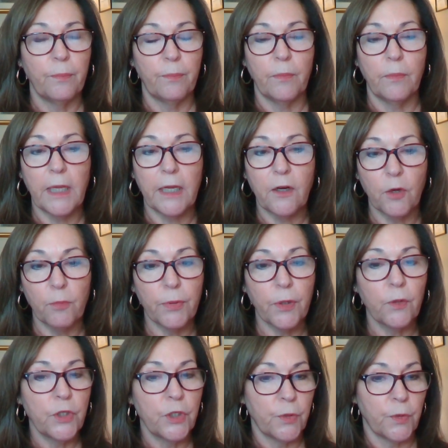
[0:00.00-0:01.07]
like our
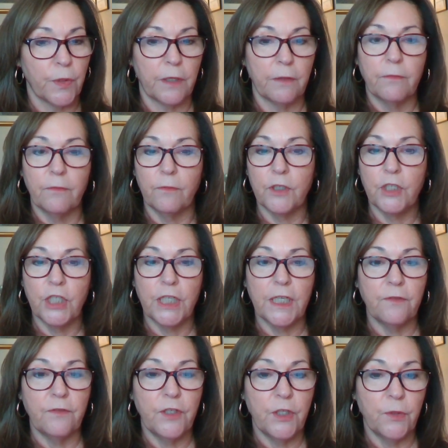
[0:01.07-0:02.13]
brochure, which
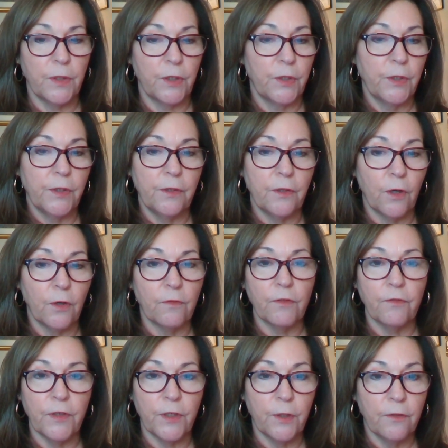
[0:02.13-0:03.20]
gives you a good
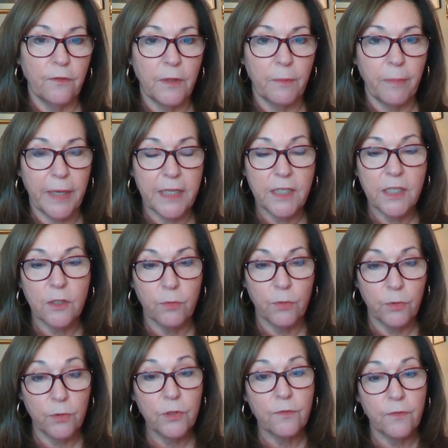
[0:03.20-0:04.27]
overview of the basic
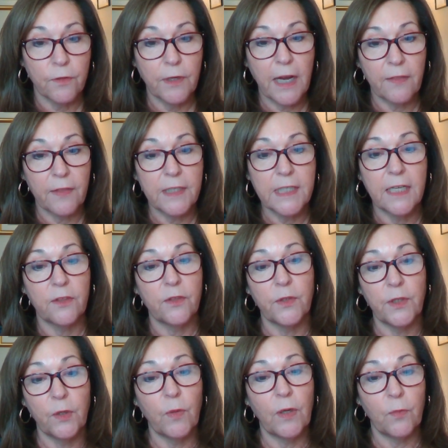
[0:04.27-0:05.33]
rules for how the
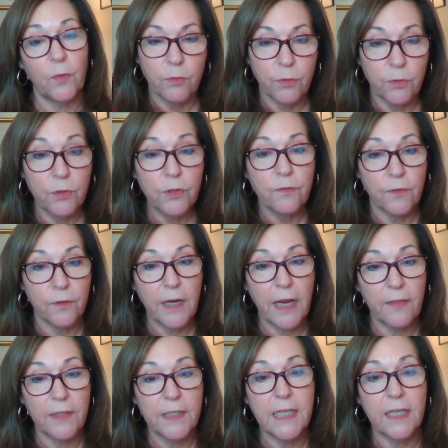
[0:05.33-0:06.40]
1031 works.
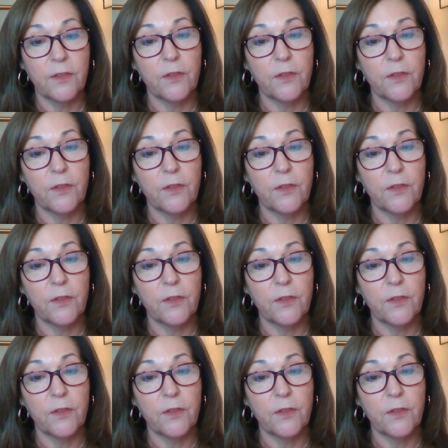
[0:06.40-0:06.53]
Great.